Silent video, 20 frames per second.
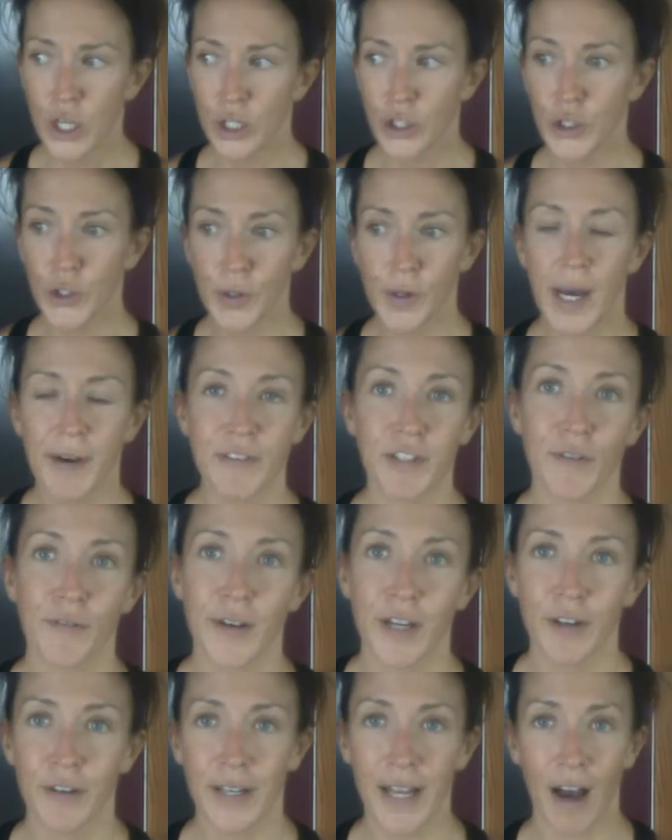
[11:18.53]
You have to
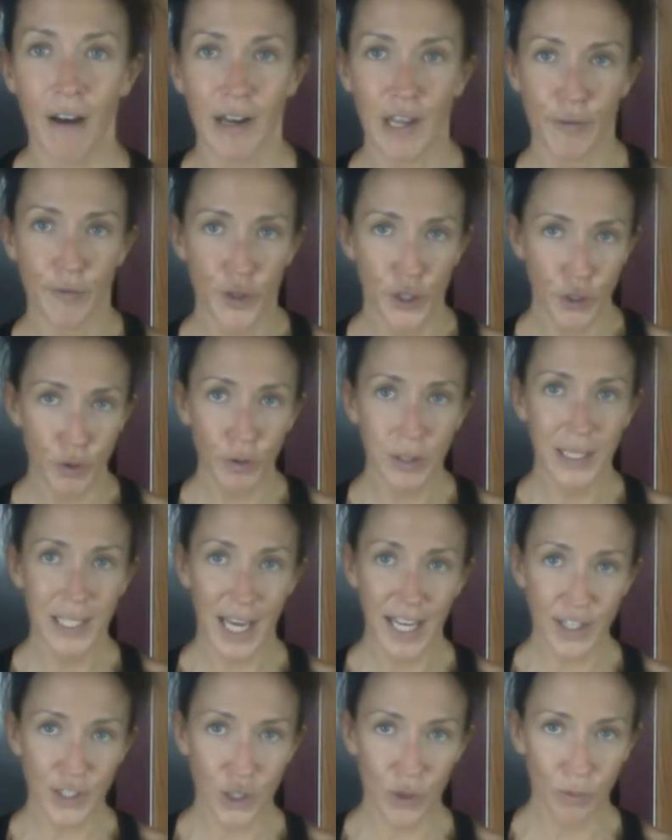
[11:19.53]
figure it out. If you
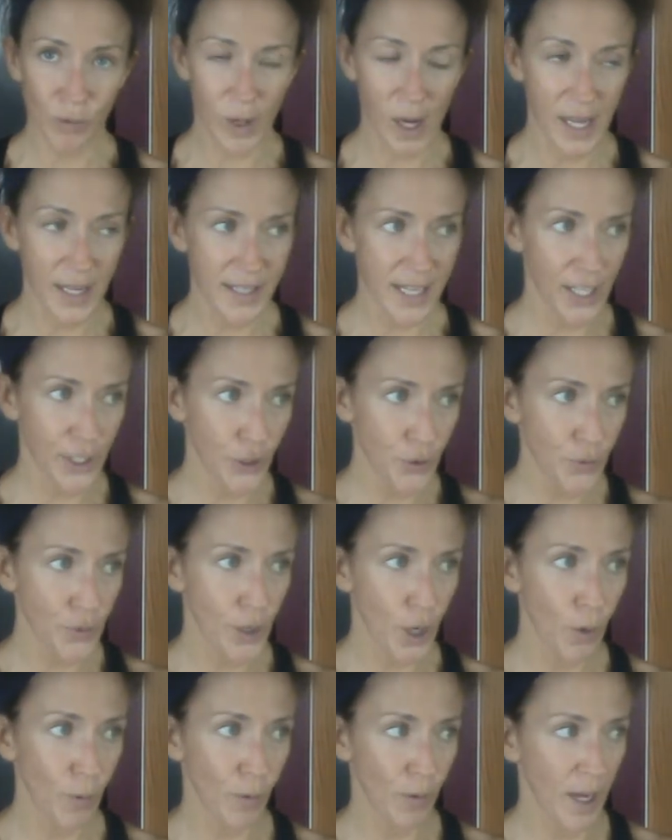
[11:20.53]
like to run and you
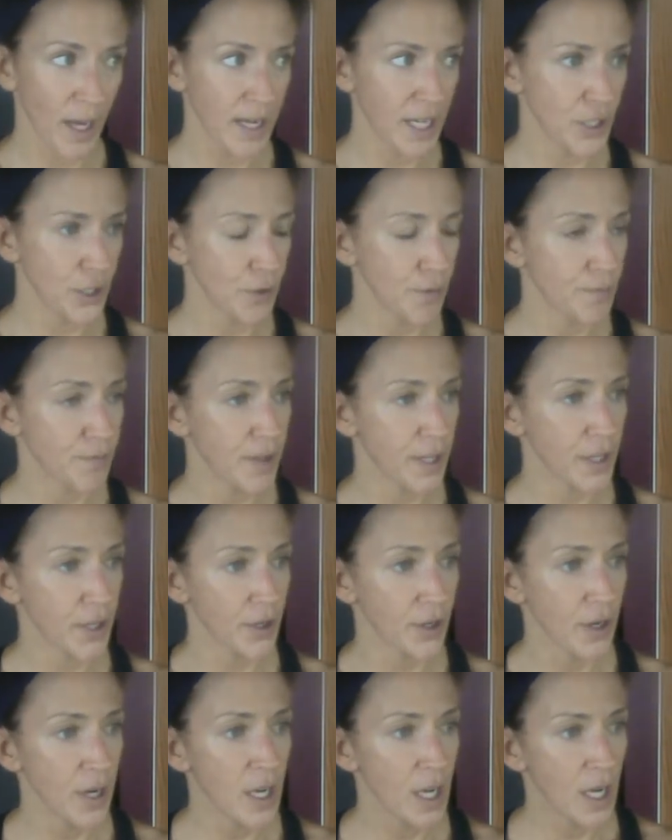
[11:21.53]
go run and you
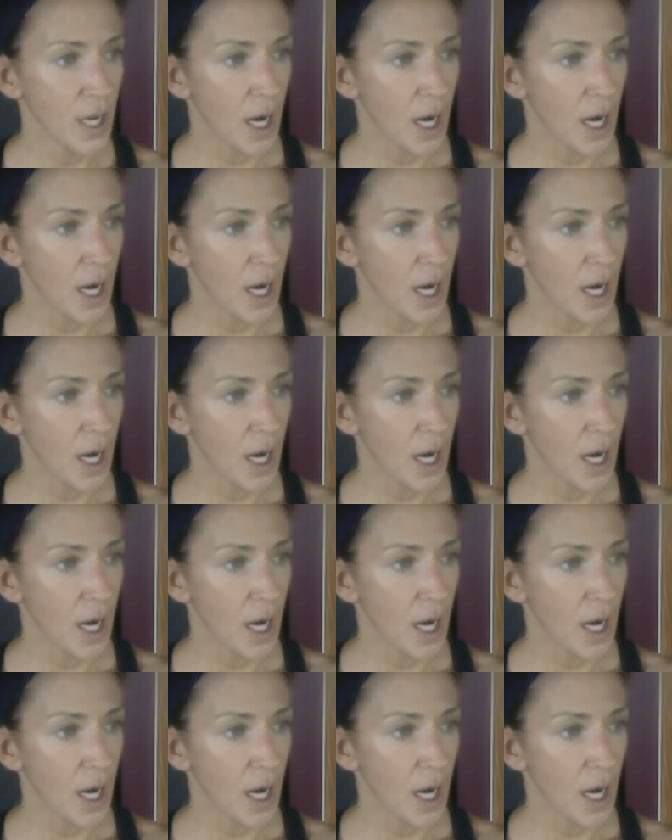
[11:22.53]
figure,